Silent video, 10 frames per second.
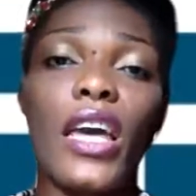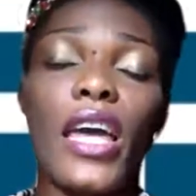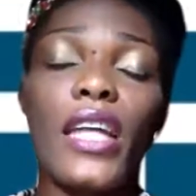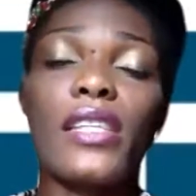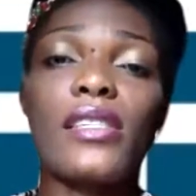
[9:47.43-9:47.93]

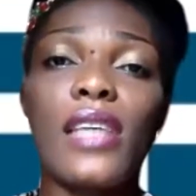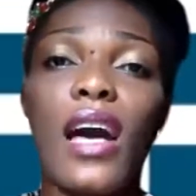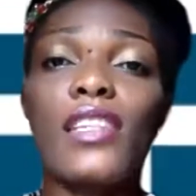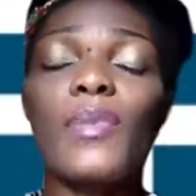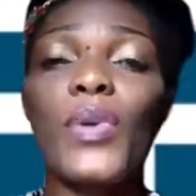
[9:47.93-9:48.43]

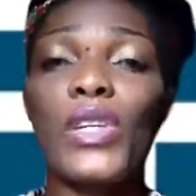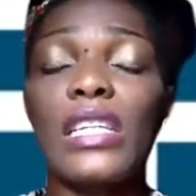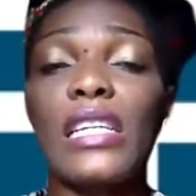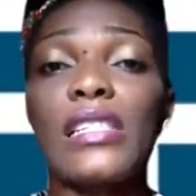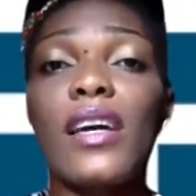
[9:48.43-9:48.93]
EndSARS
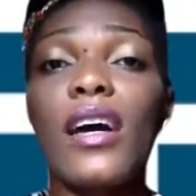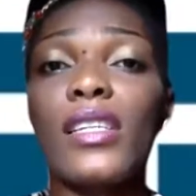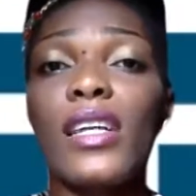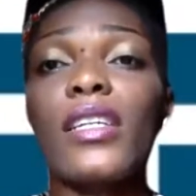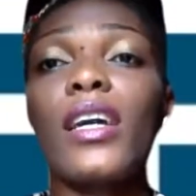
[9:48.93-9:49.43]
protest
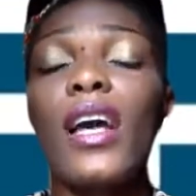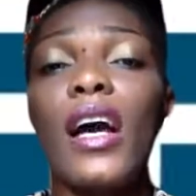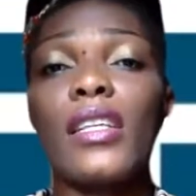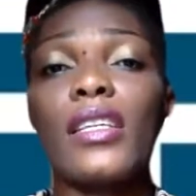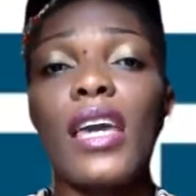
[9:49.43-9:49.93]
started
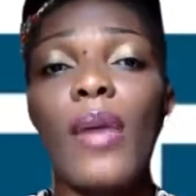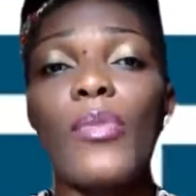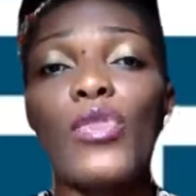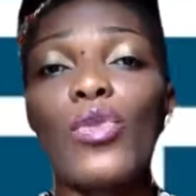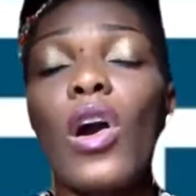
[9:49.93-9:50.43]
and came
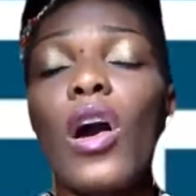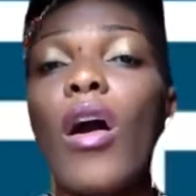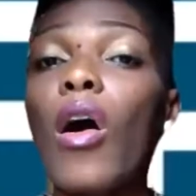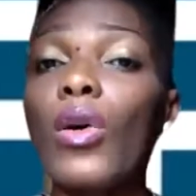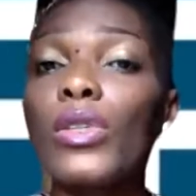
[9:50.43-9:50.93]
to a
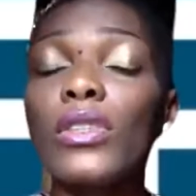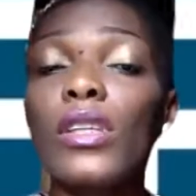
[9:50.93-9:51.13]
halt.